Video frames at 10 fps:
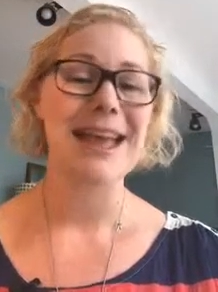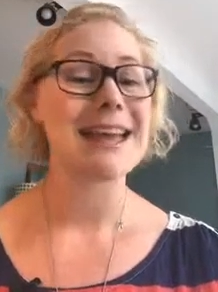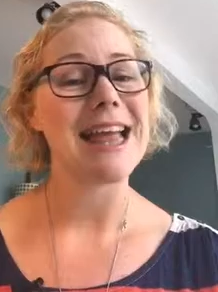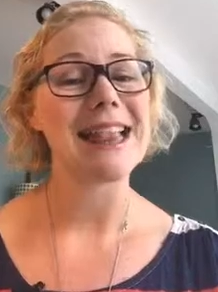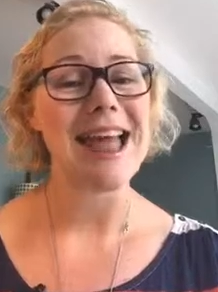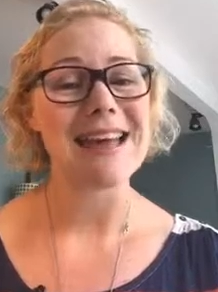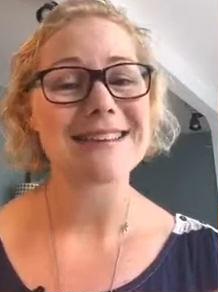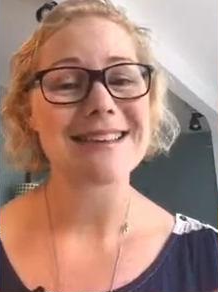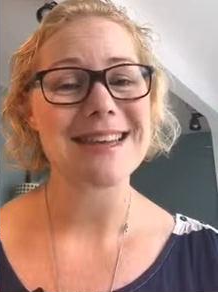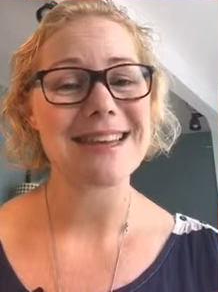Now,
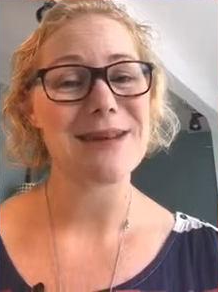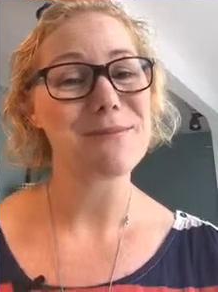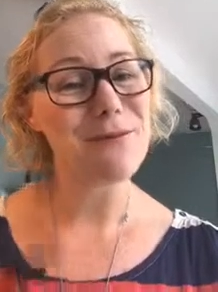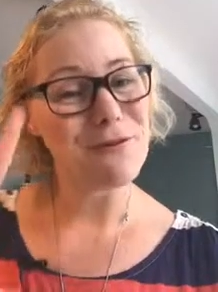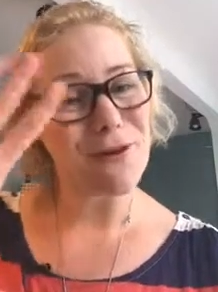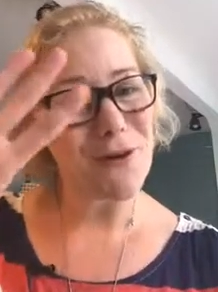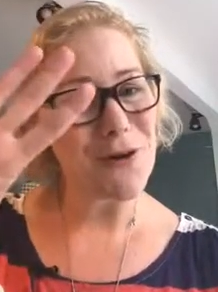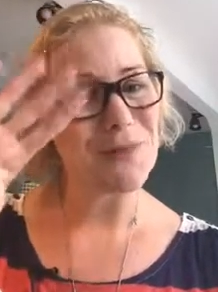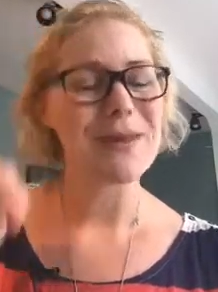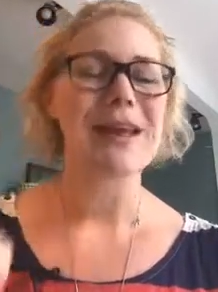lastly, number
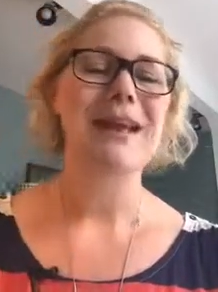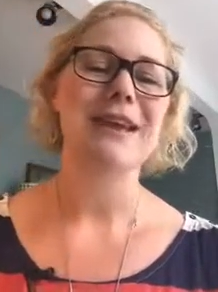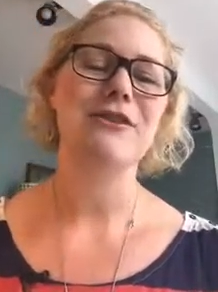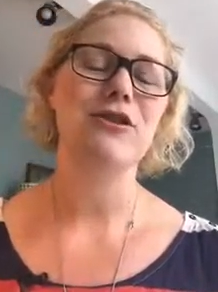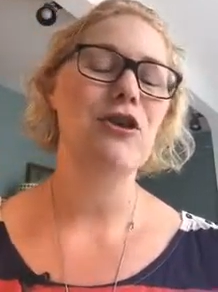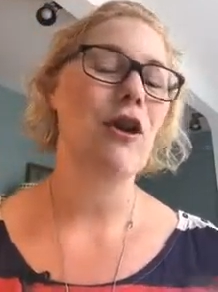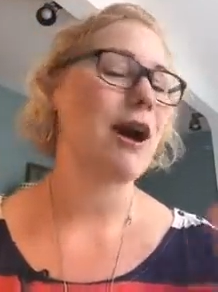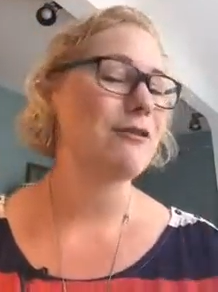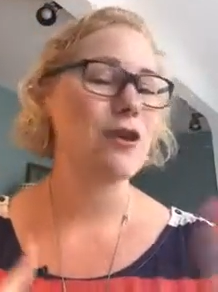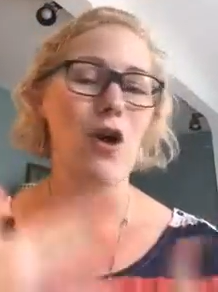4 is you
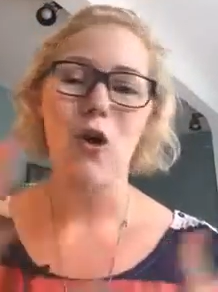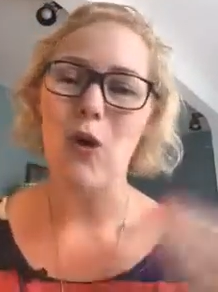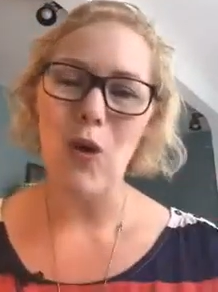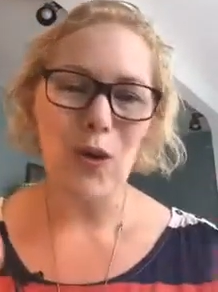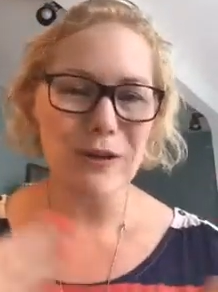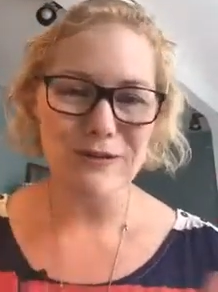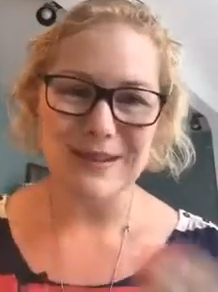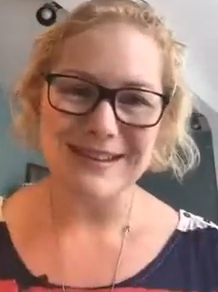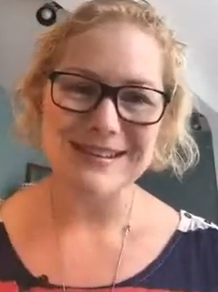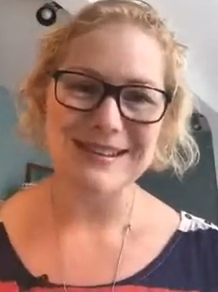craft all of
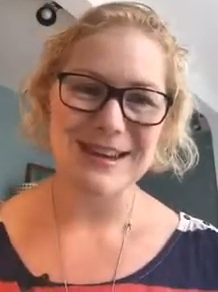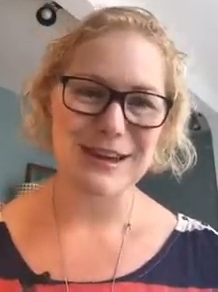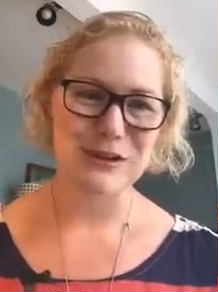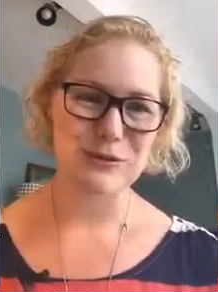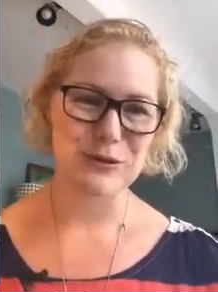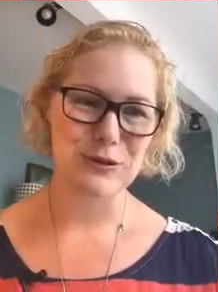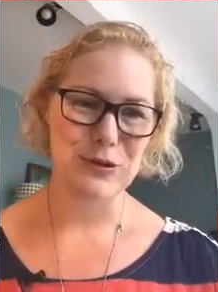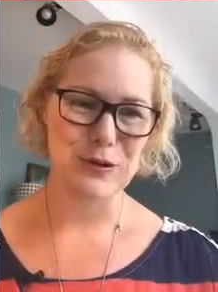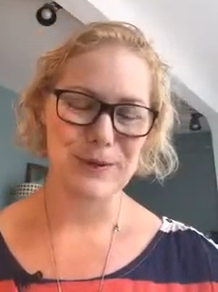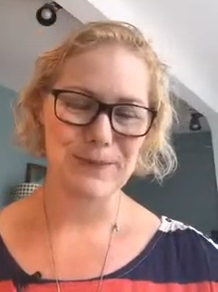this into a
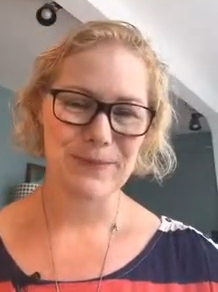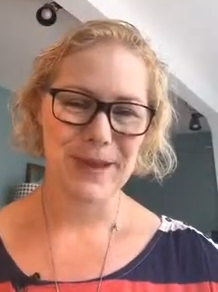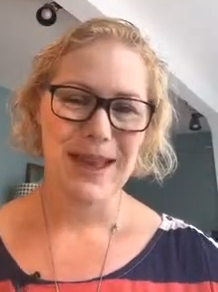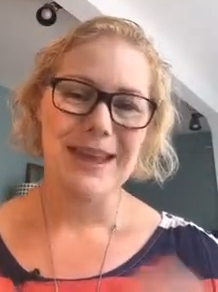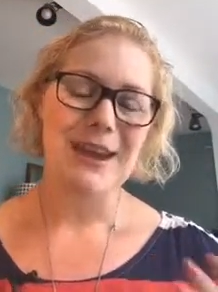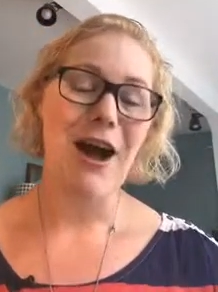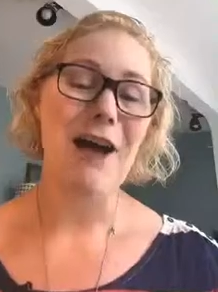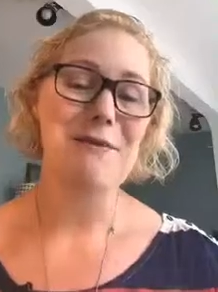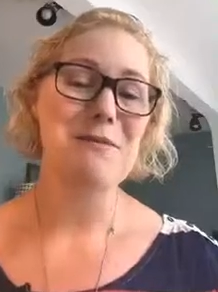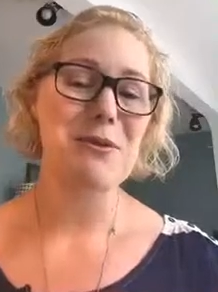story. Now, I
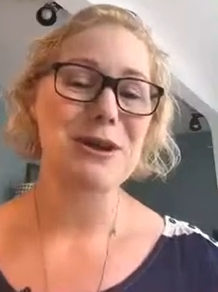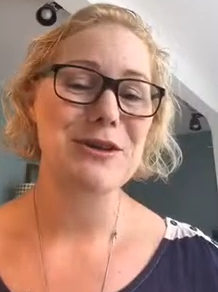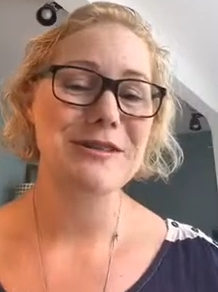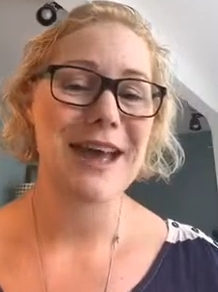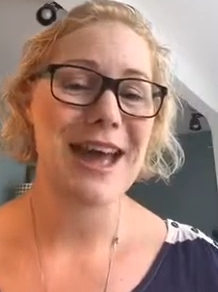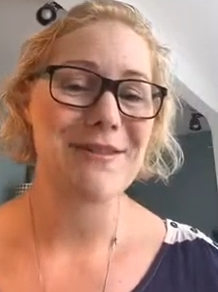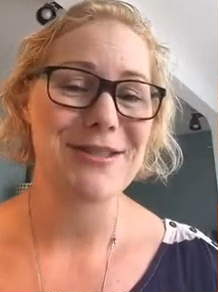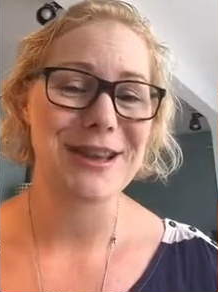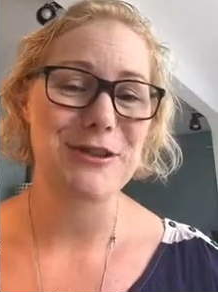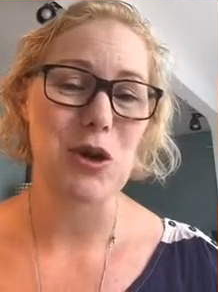remember we used to have
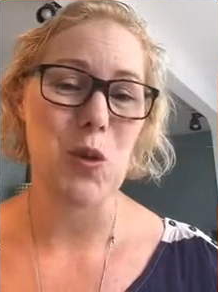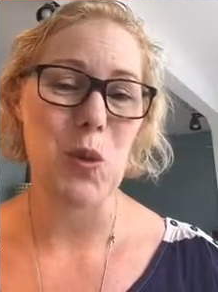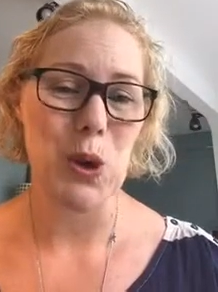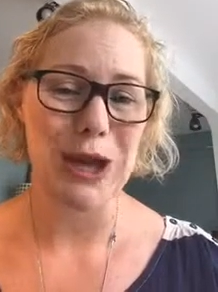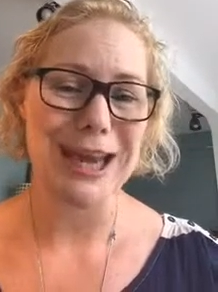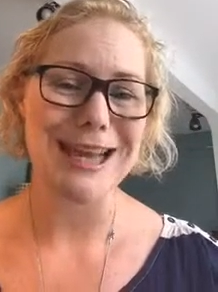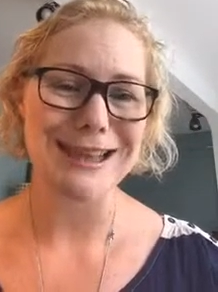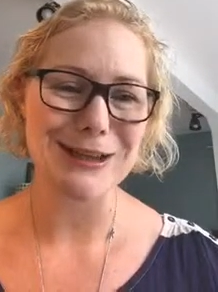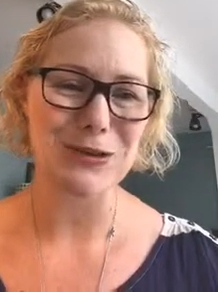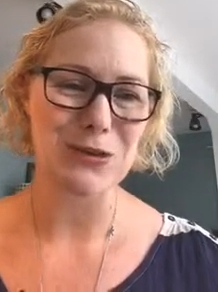these quirky
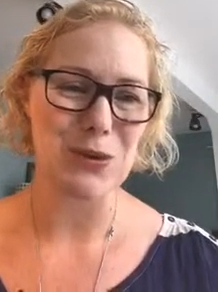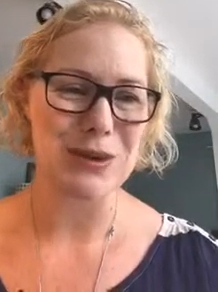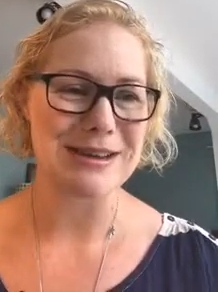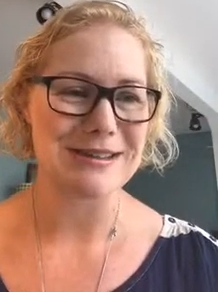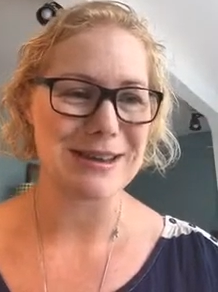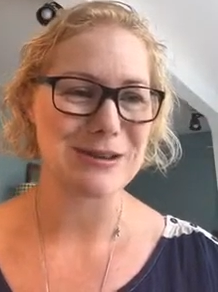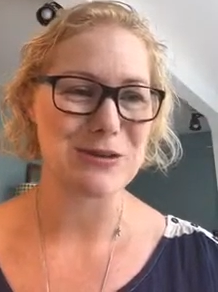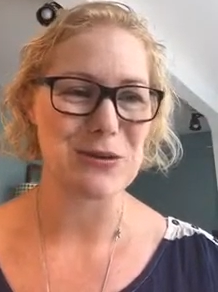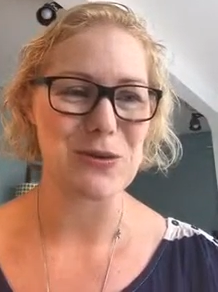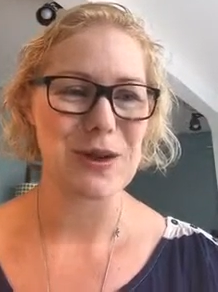little toys in
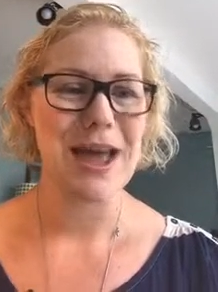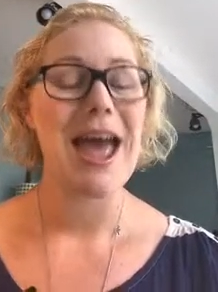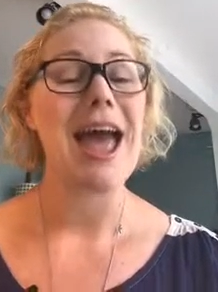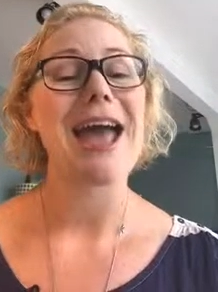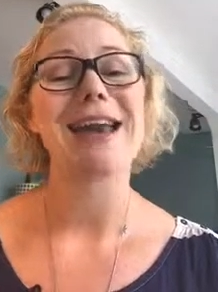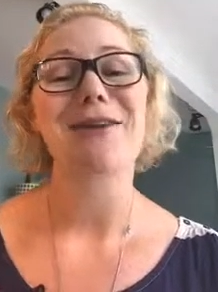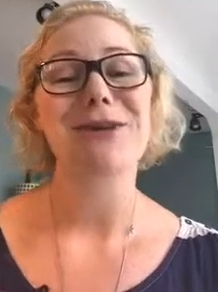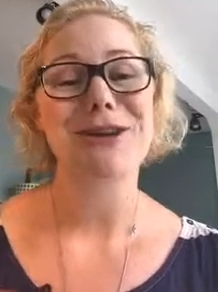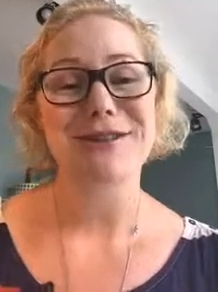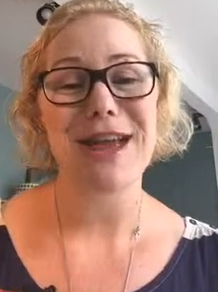store, and we
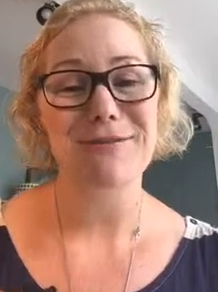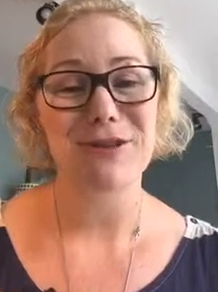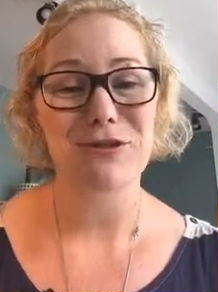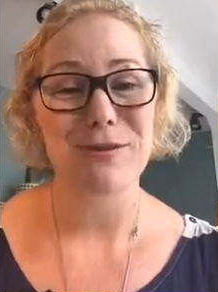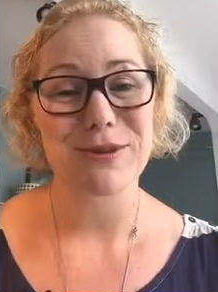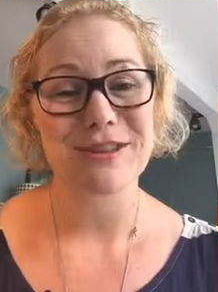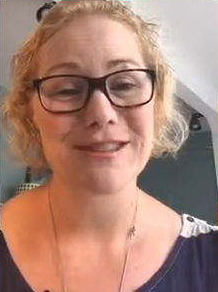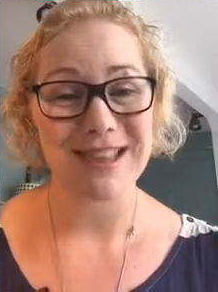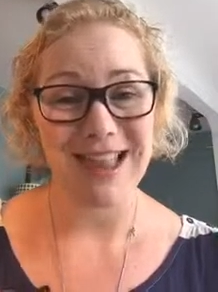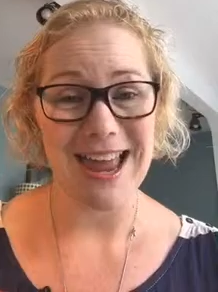used to have descriptions
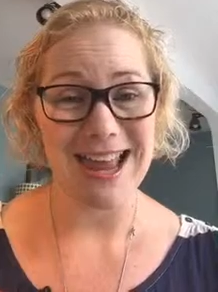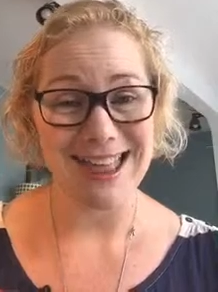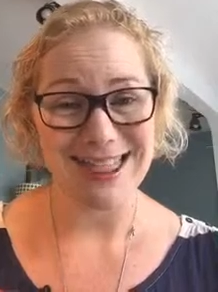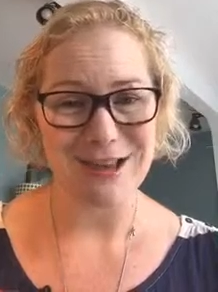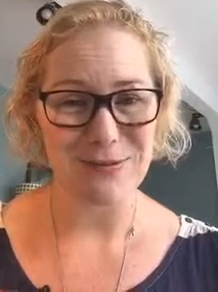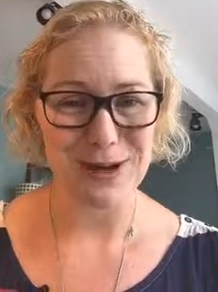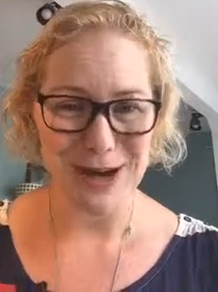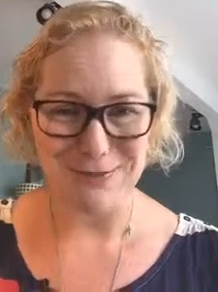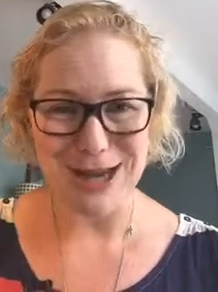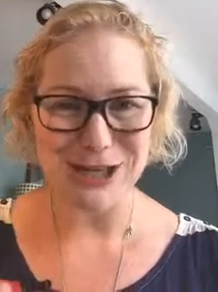like this one, and
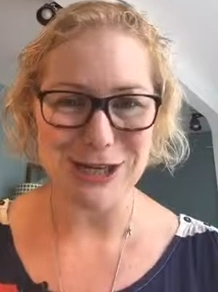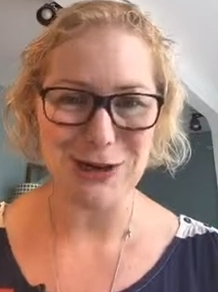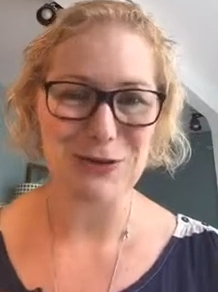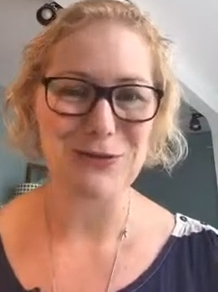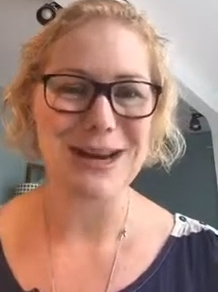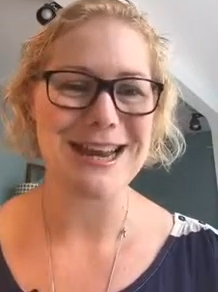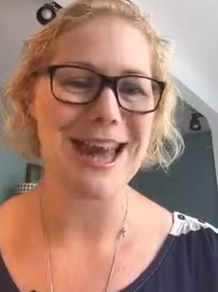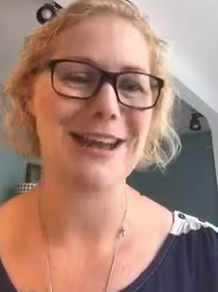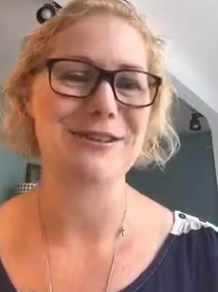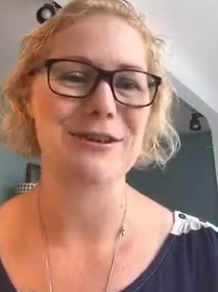I'm actually going to read it
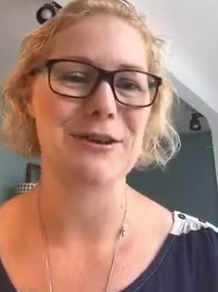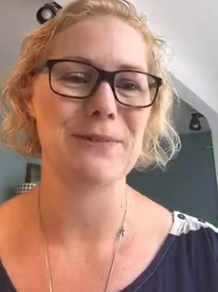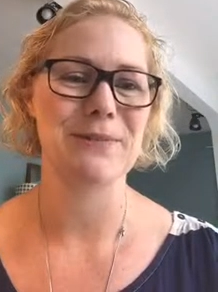out to you.